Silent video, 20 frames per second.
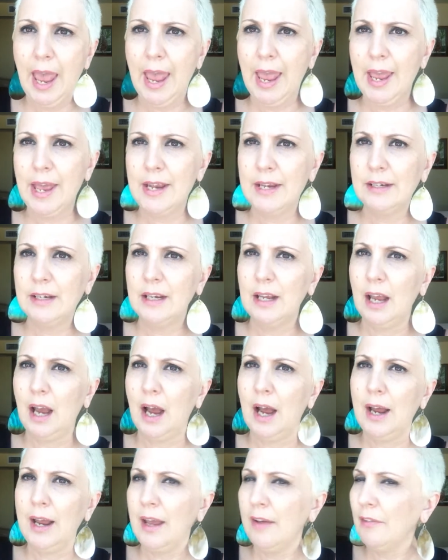and
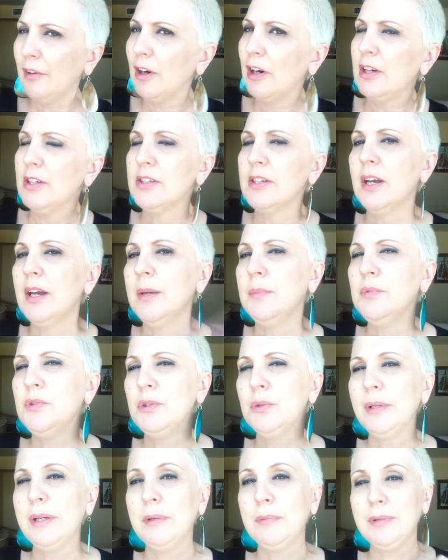I have a hard time
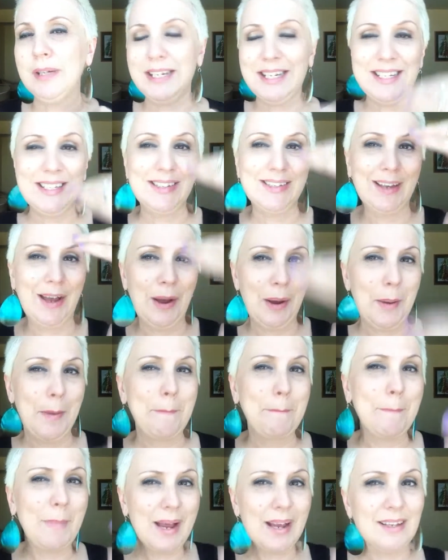doing readings
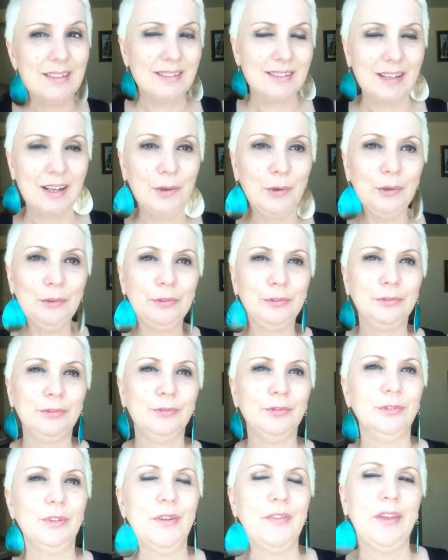on
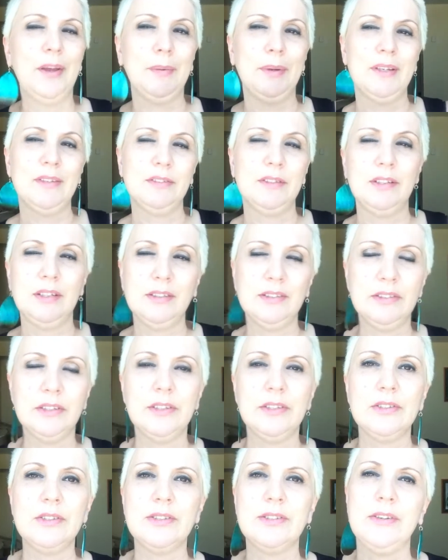myself, if that makes any
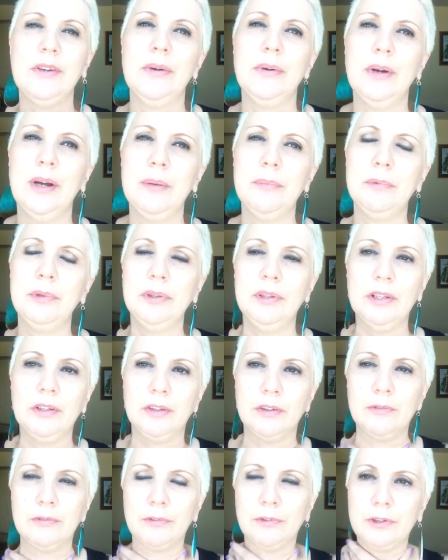sense. So I'm really
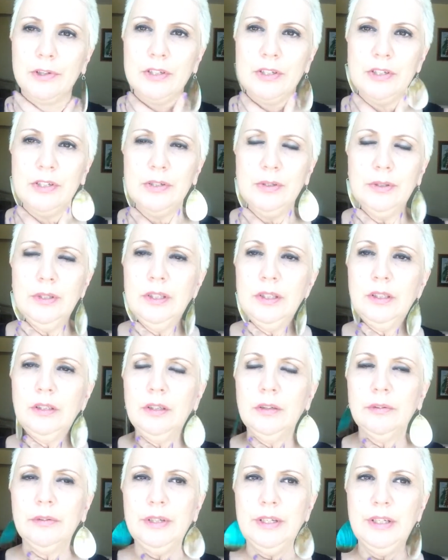looking forward to doing
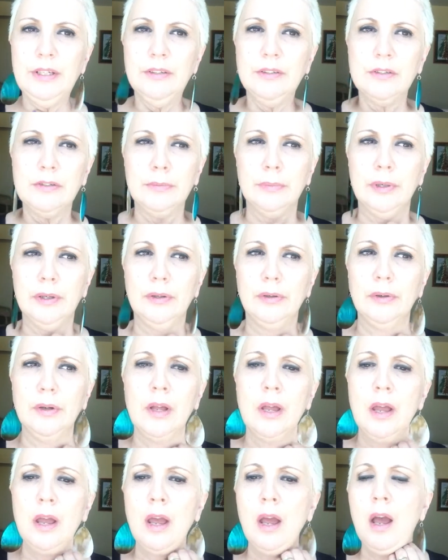a reading tomorrow.
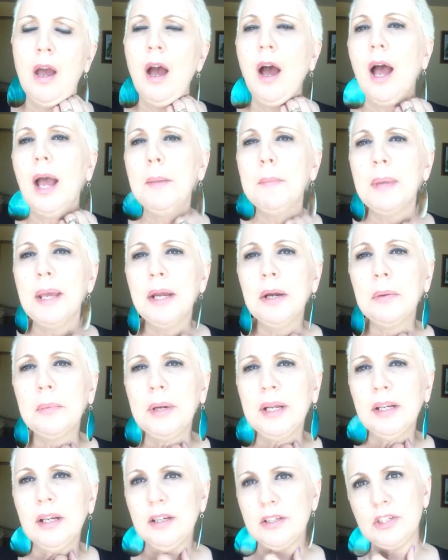I may or
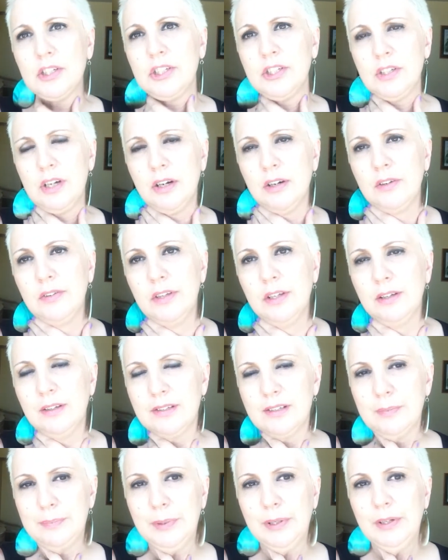may not share the
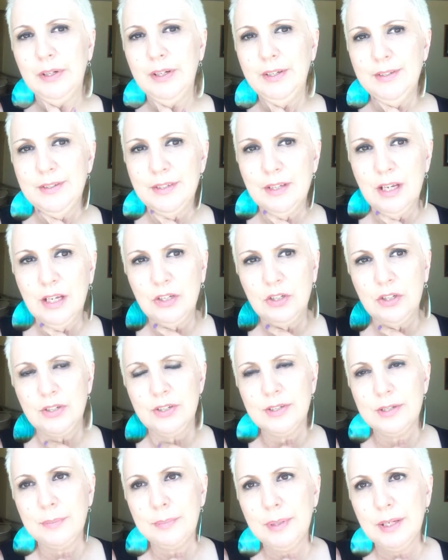experience. It
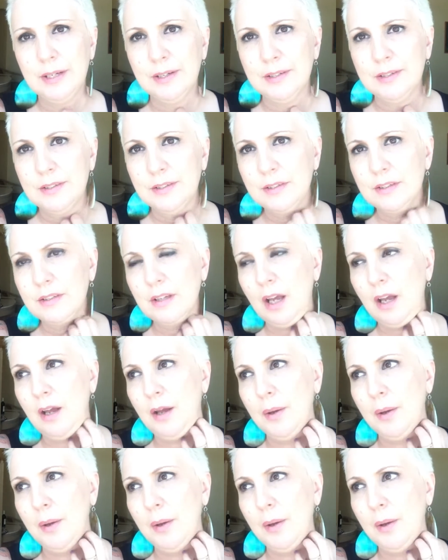just depends.